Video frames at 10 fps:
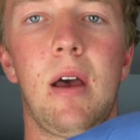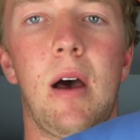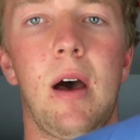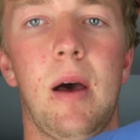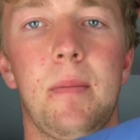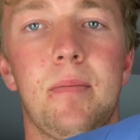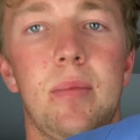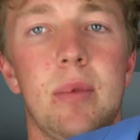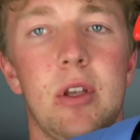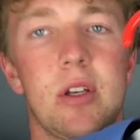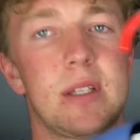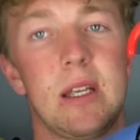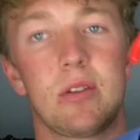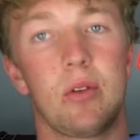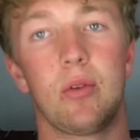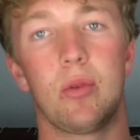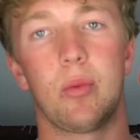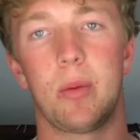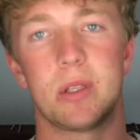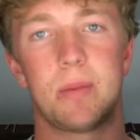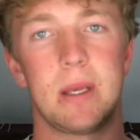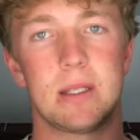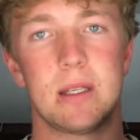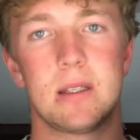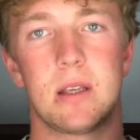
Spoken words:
You just see this on all the women's pieces.